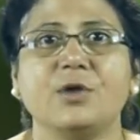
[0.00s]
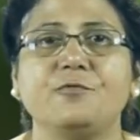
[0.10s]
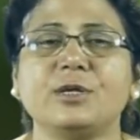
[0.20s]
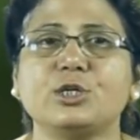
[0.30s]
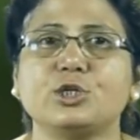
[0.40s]

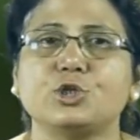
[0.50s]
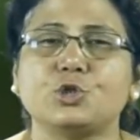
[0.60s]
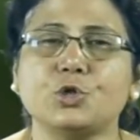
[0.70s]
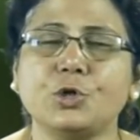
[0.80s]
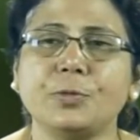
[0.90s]
which
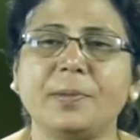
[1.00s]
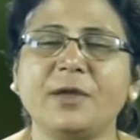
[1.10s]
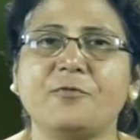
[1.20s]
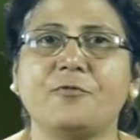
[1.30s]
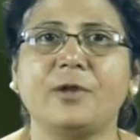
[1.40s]
should
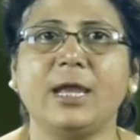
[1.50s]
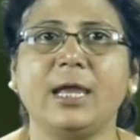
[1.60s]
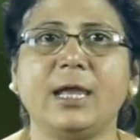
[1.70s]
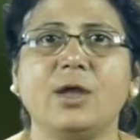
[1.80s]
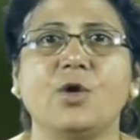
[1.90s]
be
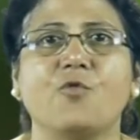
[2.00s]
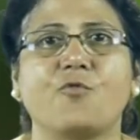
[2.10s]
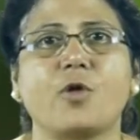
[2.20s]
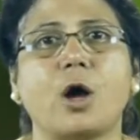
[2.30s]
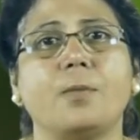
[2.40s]
free
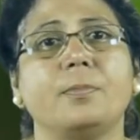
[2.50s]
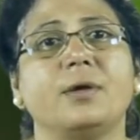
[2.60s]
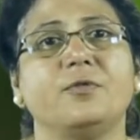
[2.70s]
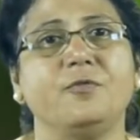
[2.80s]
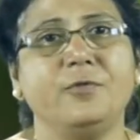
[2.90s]
from
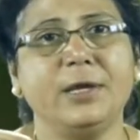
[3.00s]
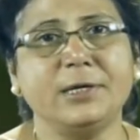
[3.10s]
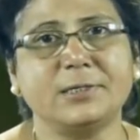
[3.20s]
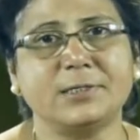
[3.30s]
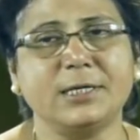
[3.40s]

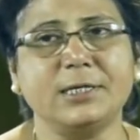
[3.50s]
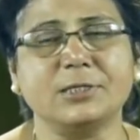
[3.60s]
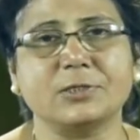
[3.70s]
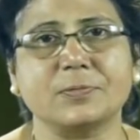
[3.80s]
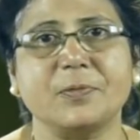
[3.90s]
weed
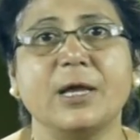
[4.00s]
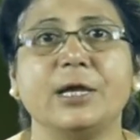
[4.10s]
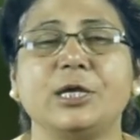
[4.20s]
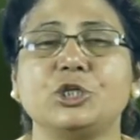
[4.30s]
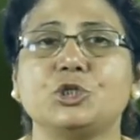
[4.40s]
seeds.
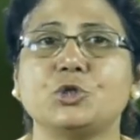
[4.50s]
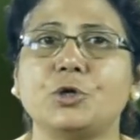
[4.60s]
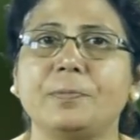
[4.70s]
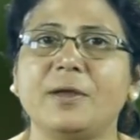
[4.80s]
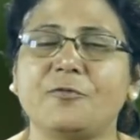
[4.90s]
It
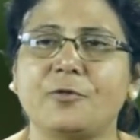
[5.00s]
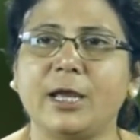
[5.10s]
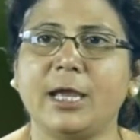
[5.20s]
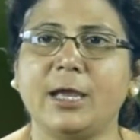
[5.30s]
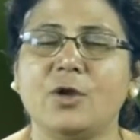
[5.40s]
should be
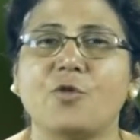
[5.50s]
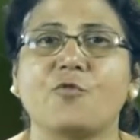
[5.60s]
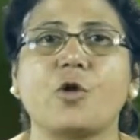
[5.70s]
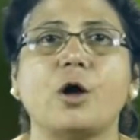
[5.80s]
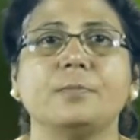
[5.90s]
free
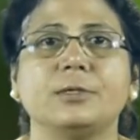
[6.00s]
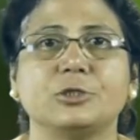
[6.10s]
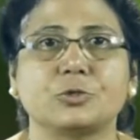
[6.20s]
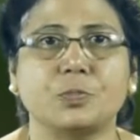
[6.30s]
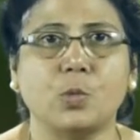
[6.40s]
from
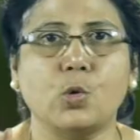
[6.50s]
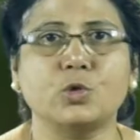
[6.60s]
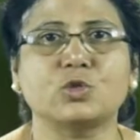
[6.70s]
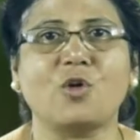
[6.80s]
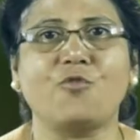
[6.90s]

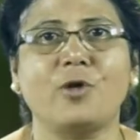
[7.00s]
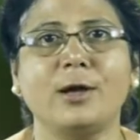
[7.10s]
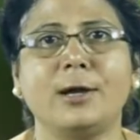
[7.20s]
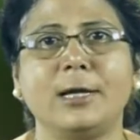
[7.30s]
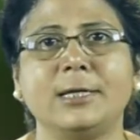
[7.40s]
spores of
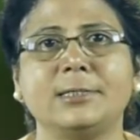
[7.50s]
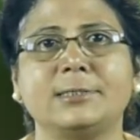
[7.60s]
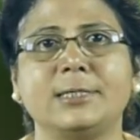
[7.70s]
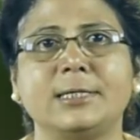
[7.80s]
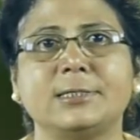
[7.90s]
fungal
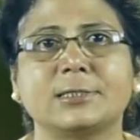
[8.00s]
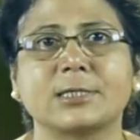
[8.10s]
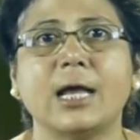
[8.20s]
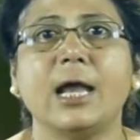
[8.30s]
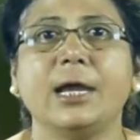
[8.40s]

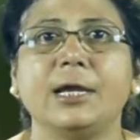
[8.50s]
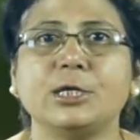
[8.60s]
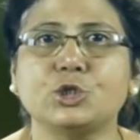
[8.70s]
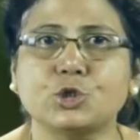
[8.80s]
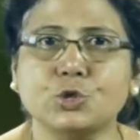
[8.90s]
disease.
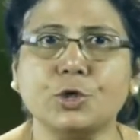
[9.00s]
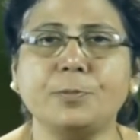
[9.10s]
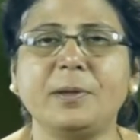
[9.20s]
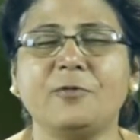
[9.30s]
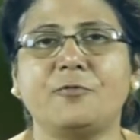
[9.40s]
It
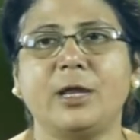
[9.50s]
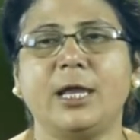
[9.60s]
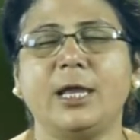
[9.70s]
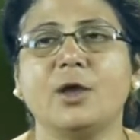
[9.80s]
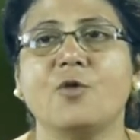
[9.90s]
should be
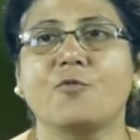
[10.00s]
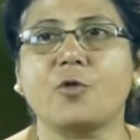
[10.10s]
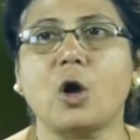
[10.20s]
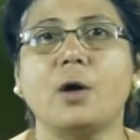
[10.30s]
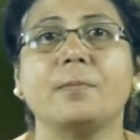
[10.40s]
free
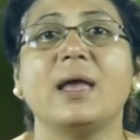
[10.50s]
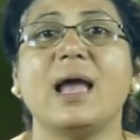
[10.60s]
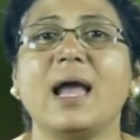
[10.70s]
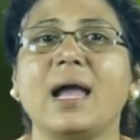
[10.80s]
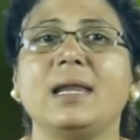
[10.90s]
from
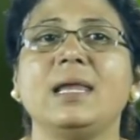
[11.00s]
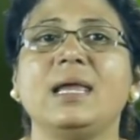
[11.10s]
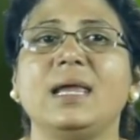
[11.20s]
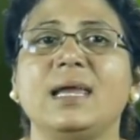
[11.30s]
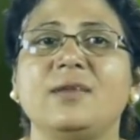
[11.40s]

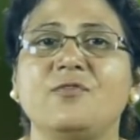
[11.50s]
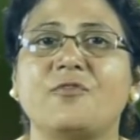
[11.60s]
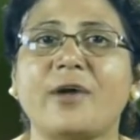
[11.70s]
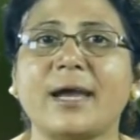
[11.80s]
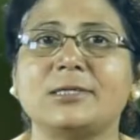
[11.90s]
any
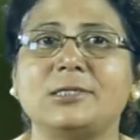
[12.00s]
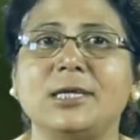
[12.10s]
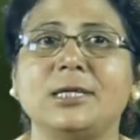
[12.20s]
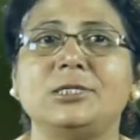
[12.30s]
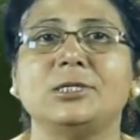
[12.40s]

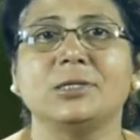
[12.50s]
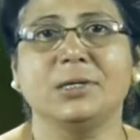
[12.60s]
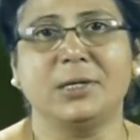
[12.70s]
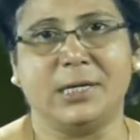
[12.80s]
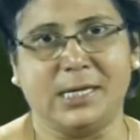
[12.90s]
infected
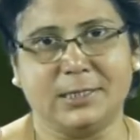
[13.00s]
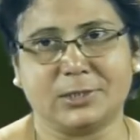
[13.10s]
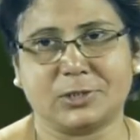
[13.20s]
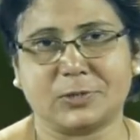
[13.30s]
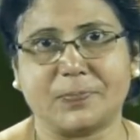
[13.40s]

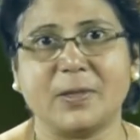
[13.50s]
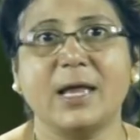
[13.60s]
grains.